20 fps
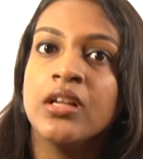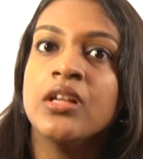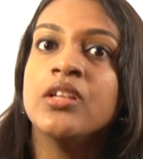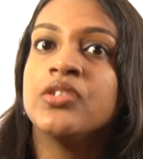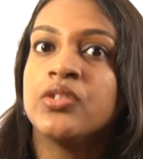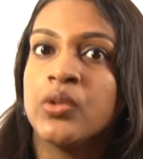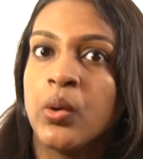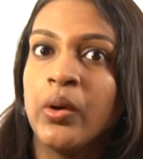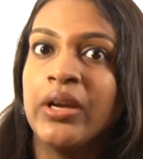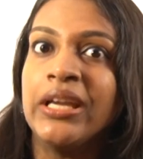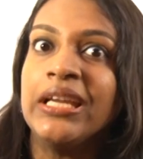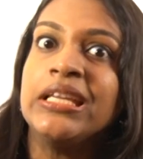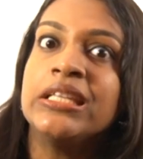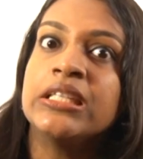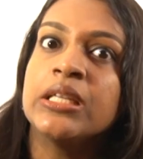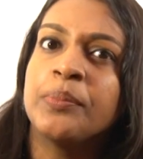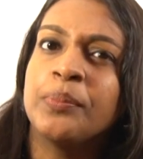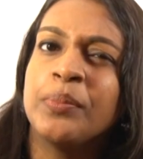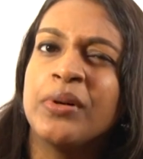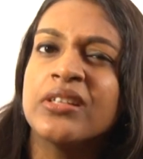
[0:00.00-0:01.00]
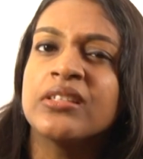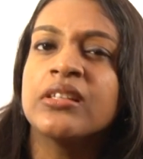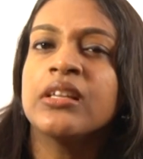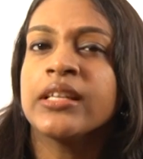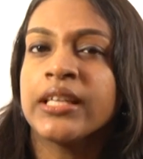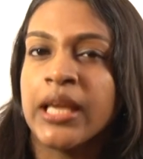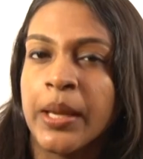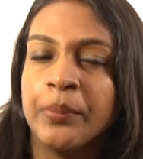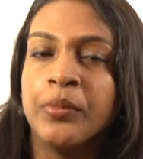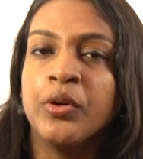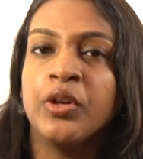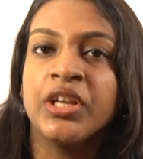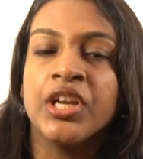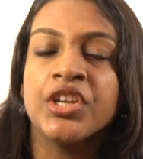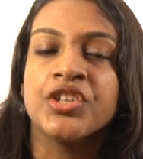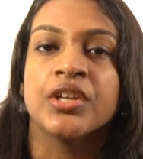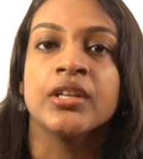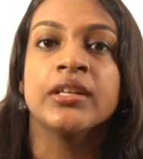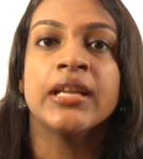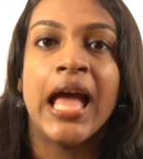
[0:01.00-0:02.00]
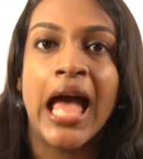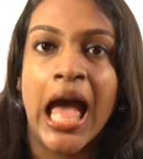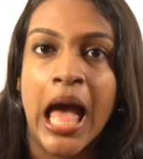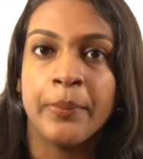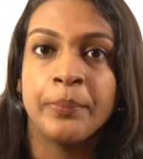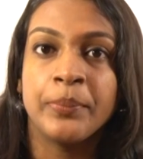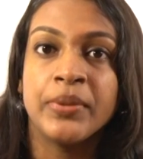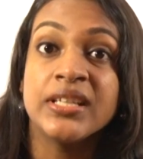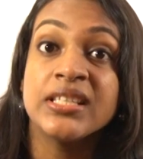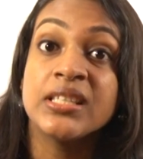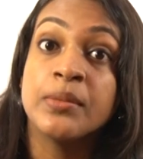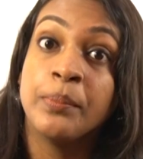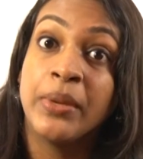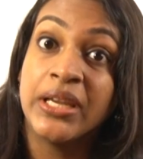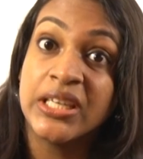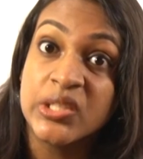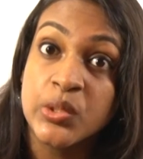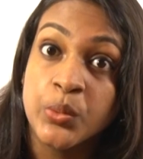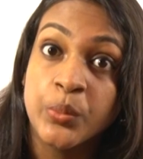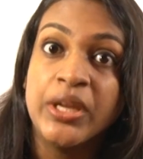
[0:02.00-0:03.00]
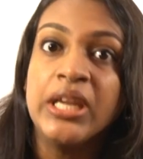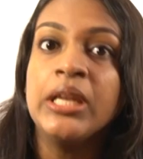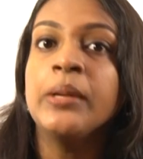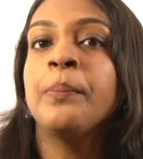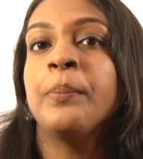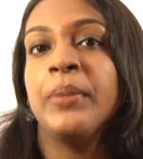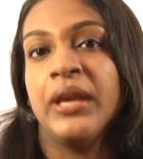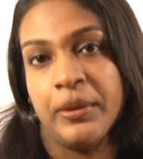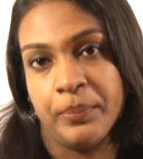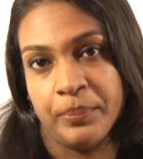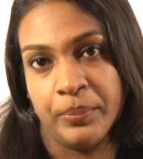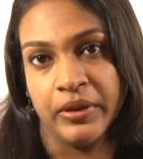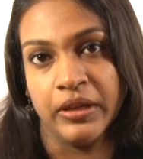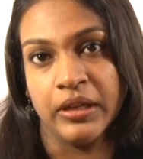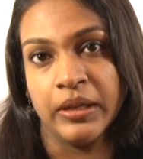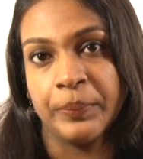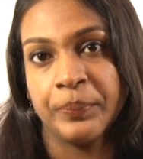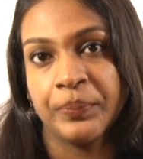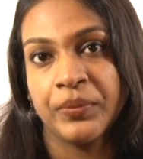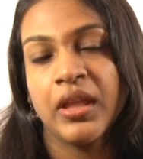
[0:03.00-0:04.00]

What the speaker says: So interpersonal communication happens between people.